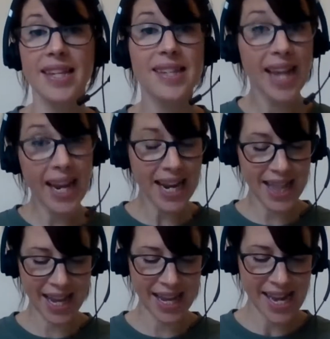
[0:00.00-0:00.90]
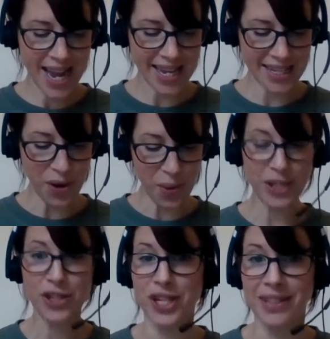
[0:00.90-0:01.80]
The second thing is a
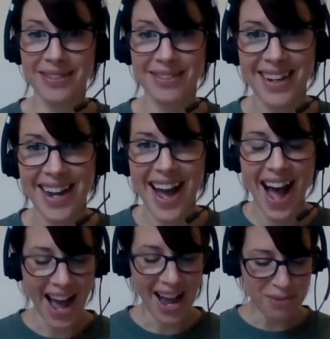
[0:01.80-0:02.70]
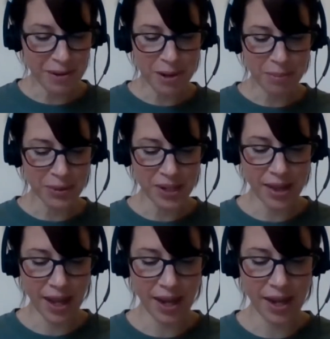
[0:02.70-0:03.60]
question. I want people to
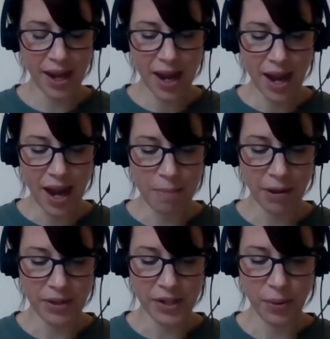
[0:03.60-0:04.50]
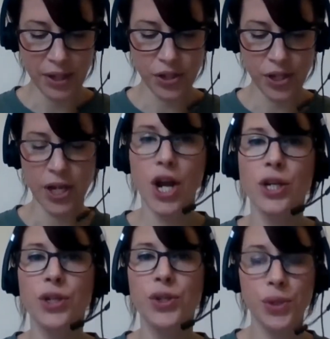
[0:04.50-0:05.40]
think about this question.
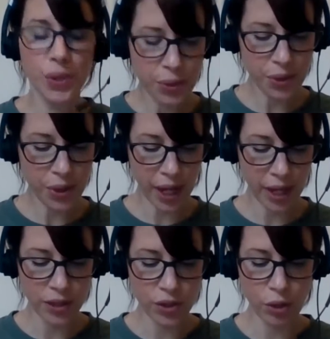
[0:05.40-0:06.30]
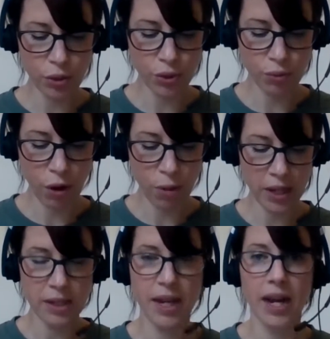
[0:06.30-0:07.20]
Do you think that social
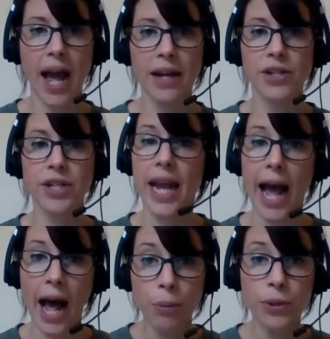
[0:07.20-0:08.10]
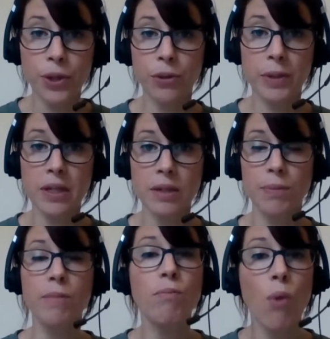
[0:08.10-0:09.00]
robots can actually help humans
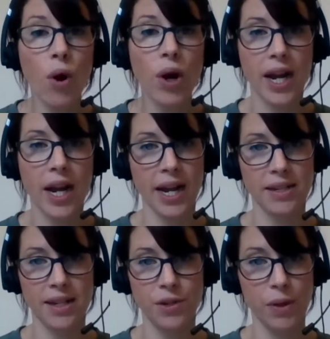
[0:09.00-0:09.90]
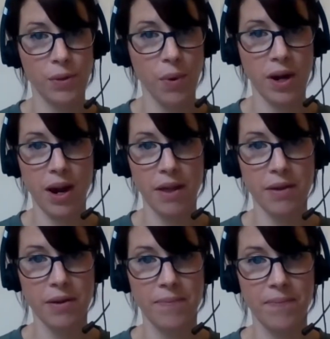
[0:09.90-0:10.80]
be more connected with one
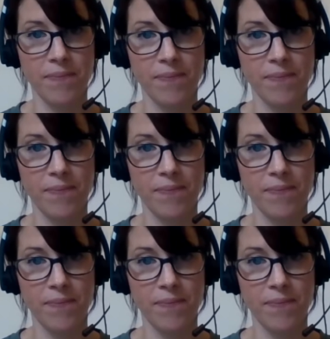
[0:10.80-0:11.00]
another?